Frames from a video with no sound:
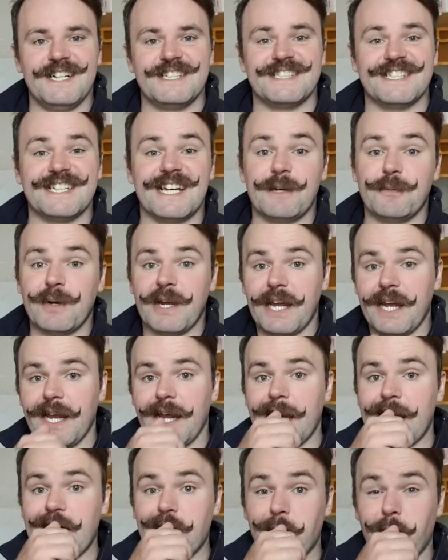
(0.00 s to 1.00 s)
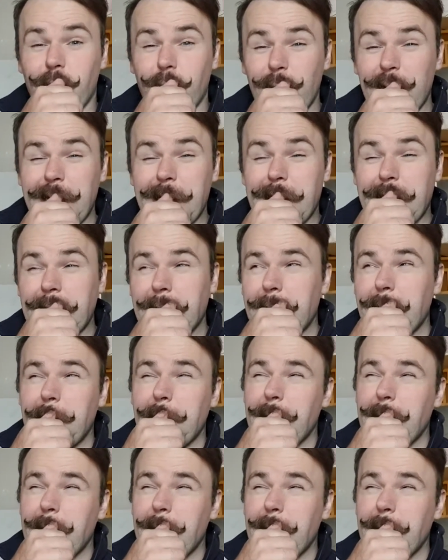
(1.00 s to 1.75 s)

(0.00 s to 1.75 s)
Today we're here at week